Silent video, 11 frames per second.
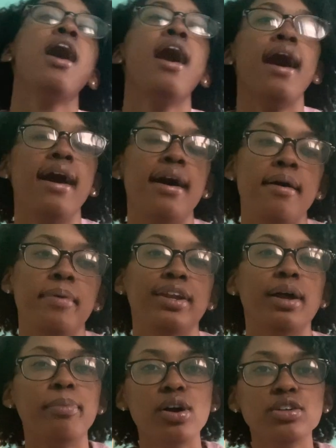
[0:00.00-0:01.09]
And our
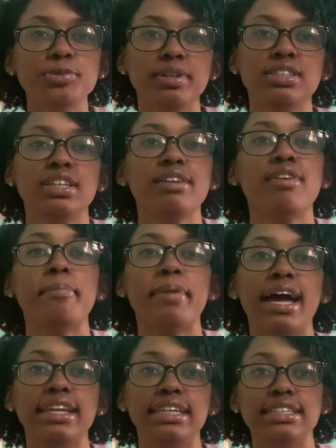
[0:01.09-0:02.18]
bones basically give our
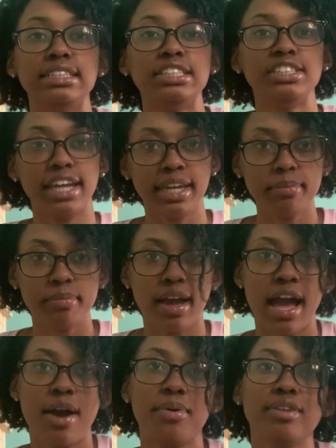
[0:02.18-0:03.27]
body its shape.
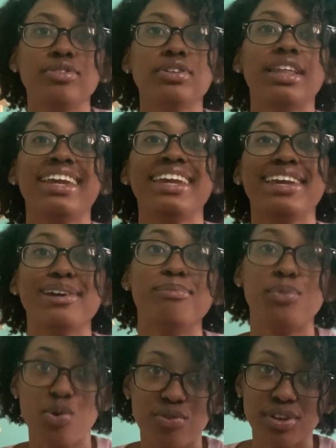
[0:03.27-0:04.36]
However, they can't
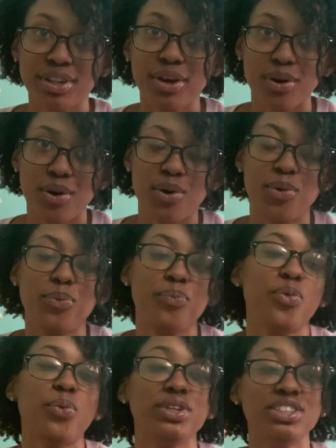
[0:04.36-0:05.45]
move on their own,
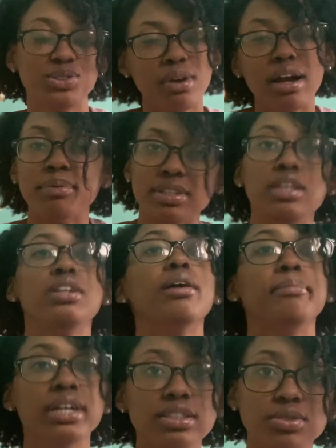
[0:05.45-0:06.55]
which is why we need our
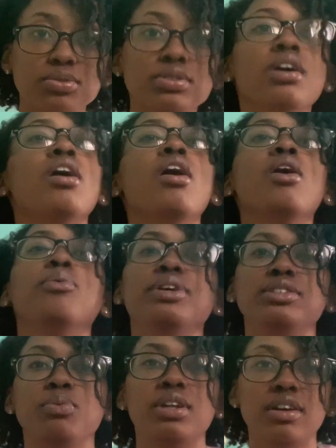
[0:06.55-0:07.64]
muscles, which
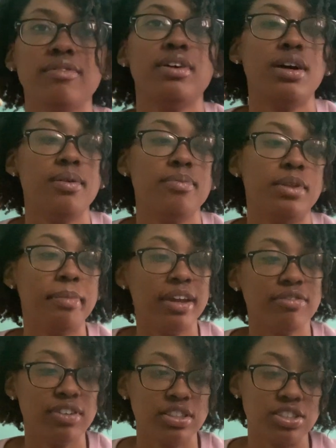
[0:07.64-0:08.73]
one of the main
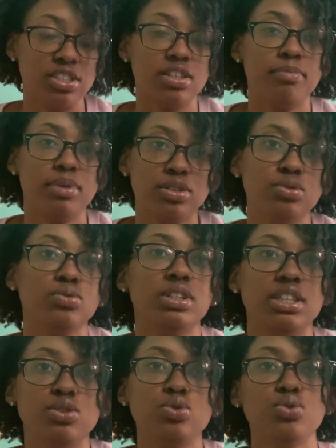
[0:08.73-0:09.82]
functions of muscles
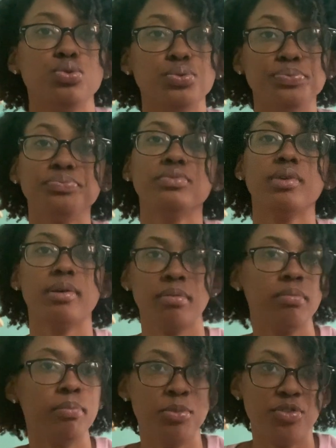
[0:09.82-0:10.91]
is to
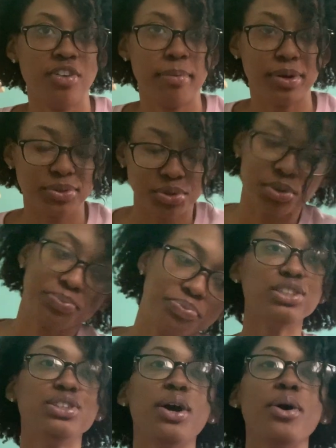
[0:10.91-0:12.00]
move our bones.
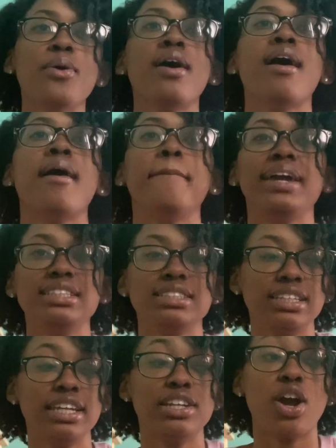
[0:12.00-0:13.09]
So
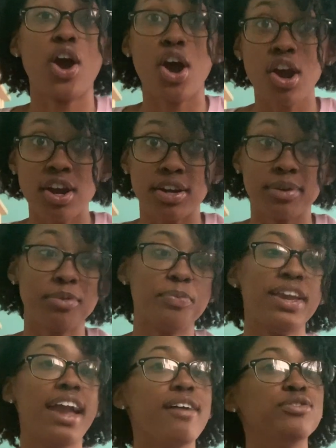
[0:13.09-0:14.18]
basically in our arm, we
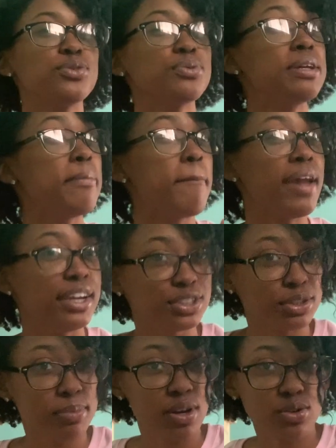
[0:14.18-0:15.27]
have three major
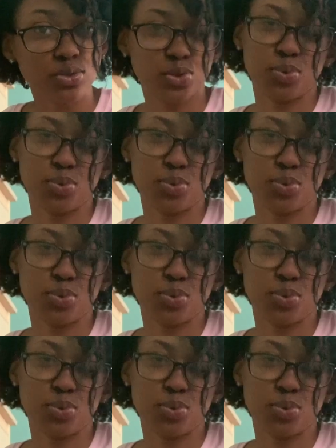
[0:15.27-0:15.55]
bones,